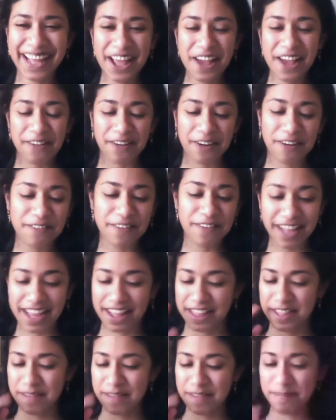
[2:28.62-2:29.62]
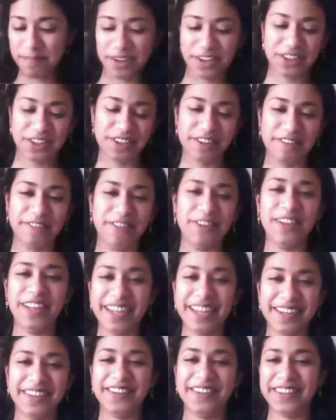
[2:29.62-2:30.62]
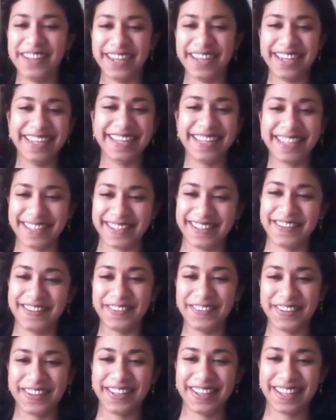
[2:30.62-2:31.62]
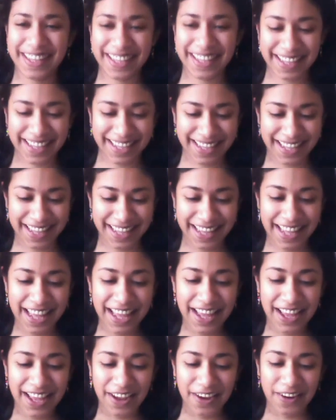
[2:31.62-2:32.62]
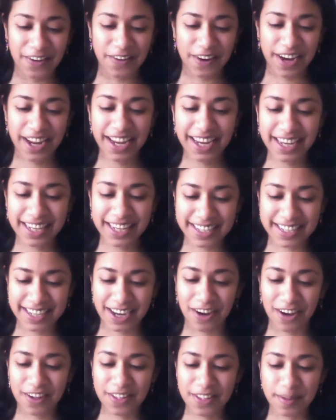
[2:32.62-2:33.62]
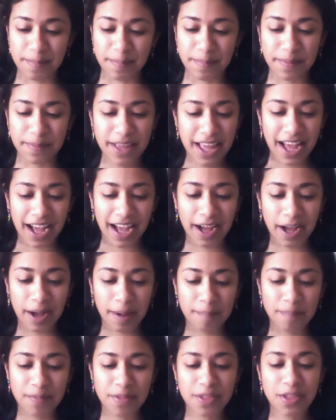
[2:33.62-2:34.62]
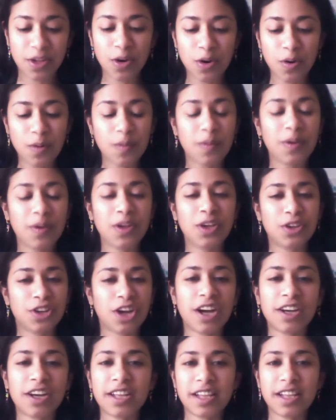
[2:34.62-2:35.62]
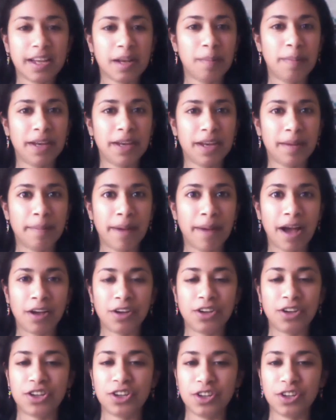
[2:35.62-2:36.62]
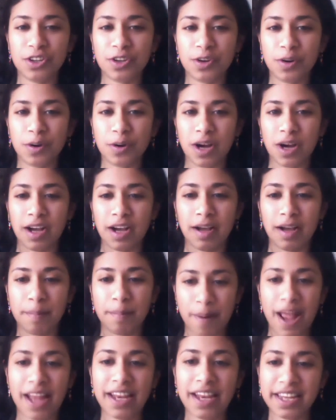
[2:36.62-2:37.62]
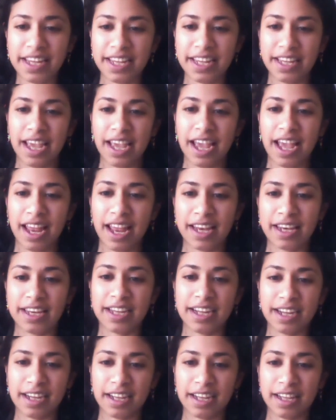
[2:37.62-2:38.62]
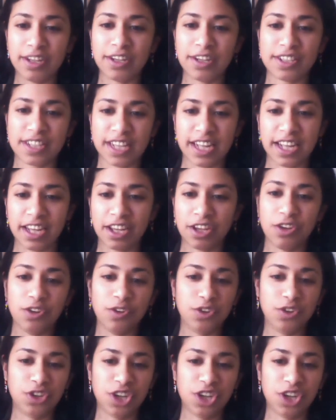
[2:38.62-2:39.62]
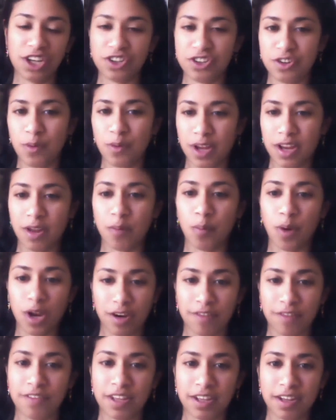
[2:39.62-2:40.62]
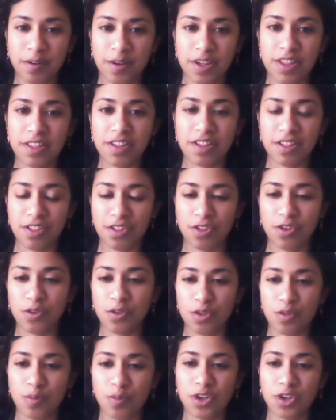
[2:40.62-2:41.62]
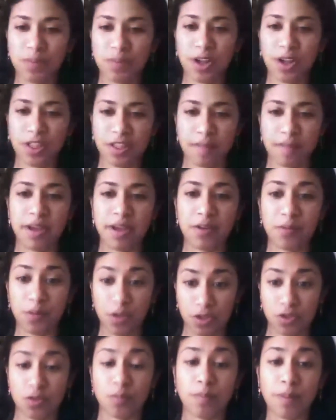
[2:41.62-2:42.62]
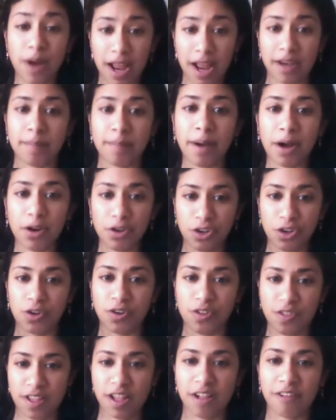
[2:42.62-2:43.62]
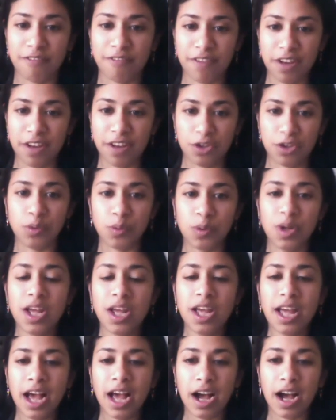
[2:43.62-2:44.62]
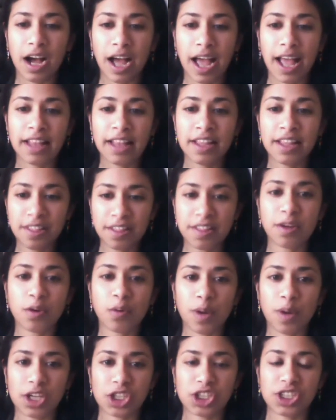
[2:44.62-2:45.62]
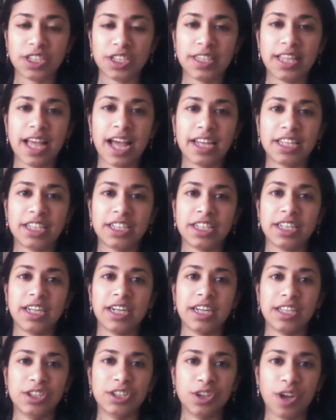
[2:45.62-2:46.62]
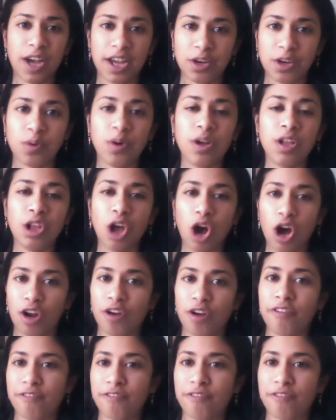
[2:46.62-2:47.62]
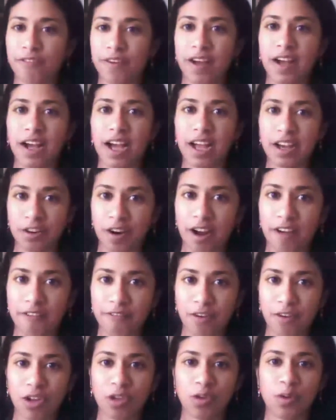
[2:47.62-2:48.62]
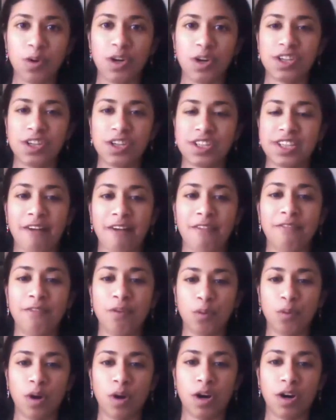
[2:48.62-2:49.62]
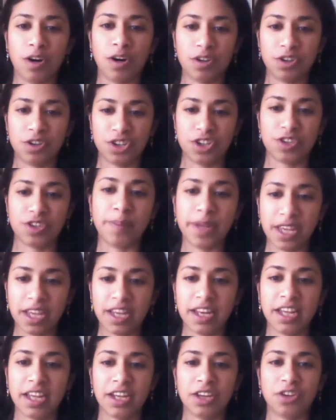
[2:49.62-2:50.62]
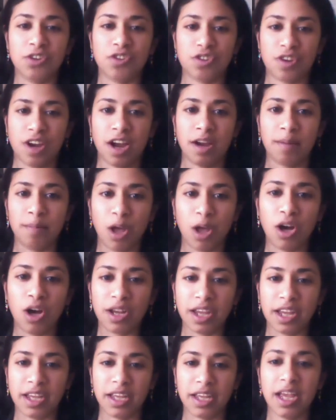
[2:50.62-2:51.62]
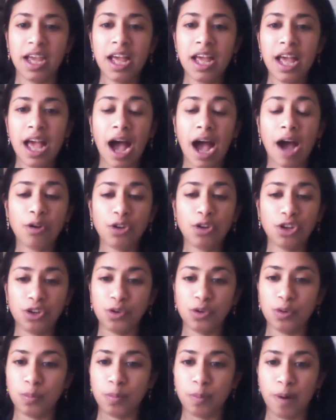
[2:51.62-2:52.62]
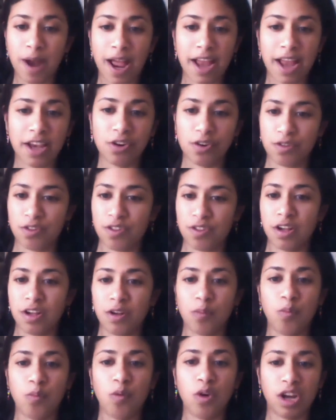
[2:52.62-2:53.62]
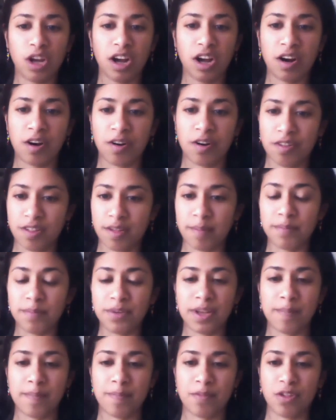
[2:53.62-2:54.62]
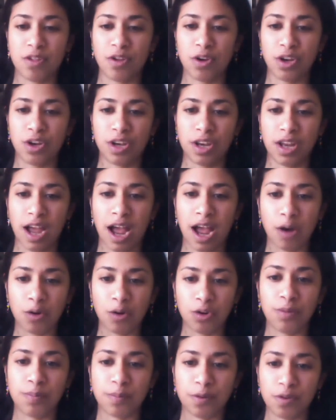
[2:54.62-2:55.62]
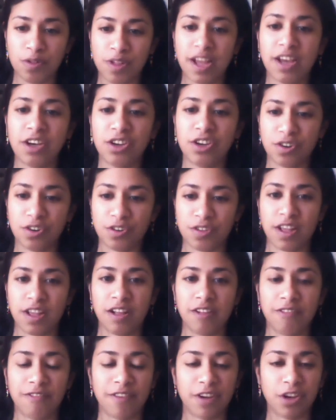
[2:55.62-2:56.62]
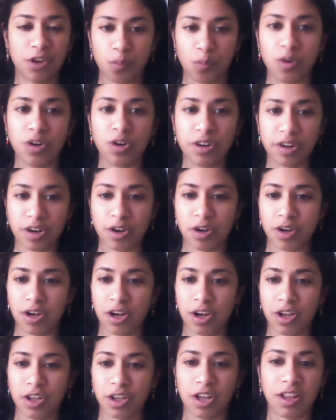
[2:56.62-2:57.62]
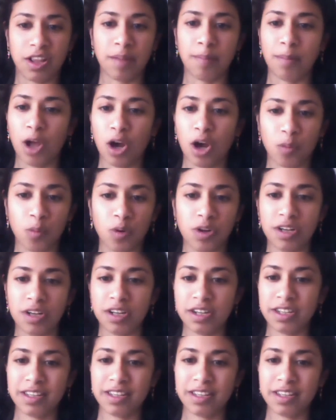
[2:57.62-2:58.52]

Well, we'll get some pictures of you later today. So, all right, awesome. So you talked a little bit about branding, and looks like you changed one of the reasons you switched to Mossy Maid was to brand about yourself and you. And this is a question that I know a lot of Minecraft followers have who are just beginning to start blogging. How do you brand yourself? What are some tips on how do you present yourself and your work in the blog world?